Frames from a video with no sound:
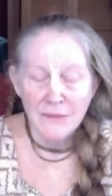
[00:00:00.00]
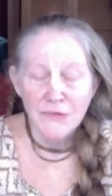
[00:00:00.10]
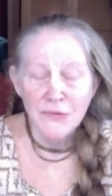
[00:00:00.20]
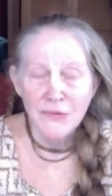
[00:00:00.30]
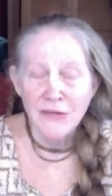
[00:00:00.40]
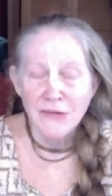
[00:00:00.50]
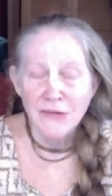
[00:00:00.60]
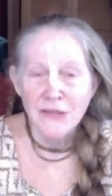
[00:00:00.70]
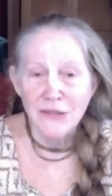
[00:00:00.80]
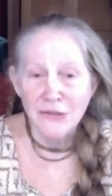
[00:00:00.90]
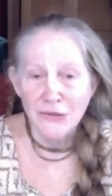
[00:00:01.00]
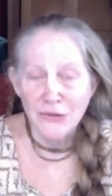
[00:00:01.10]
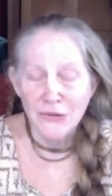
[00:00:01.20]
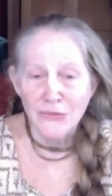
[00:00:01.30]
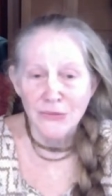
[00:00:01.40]

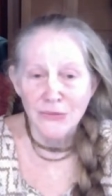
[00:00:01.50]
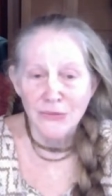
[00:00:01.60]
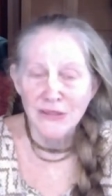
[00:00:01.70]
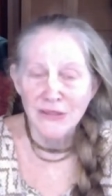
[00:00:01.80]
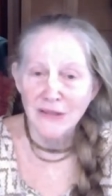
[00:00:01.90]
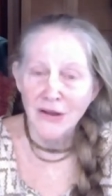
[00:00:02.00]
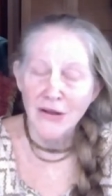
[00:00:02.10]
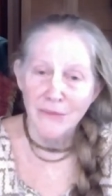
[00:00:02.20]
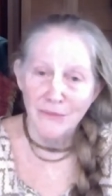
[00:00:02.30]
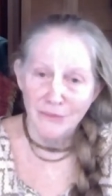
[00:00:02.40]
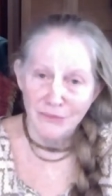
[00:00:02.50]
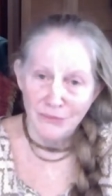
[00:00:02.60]
2002. We saw him